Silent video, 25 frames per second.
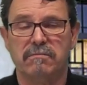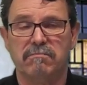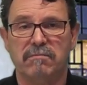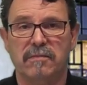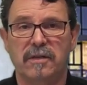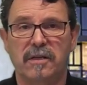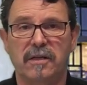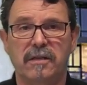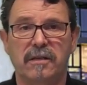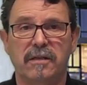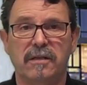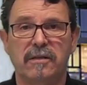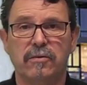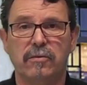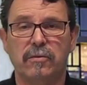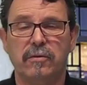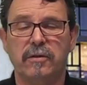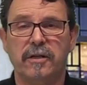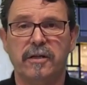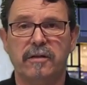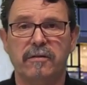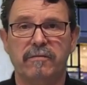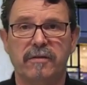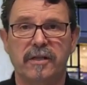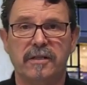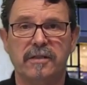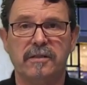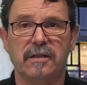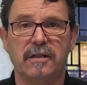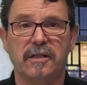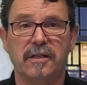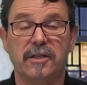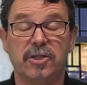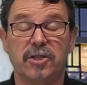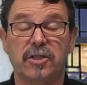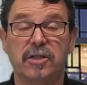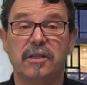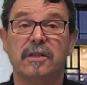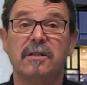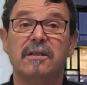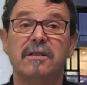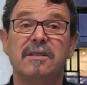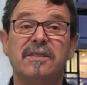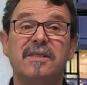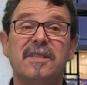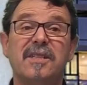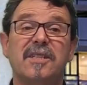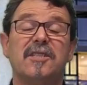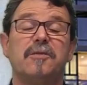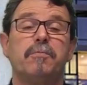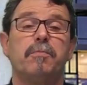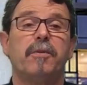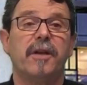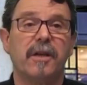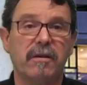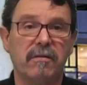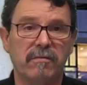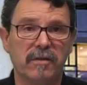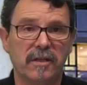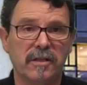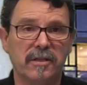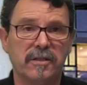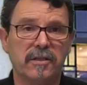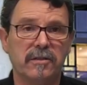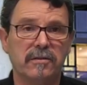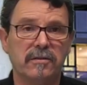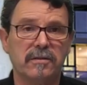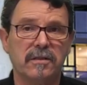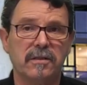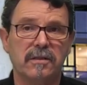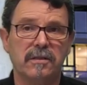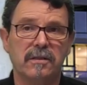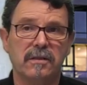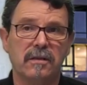Heating, cooling, ventilation, displaying values,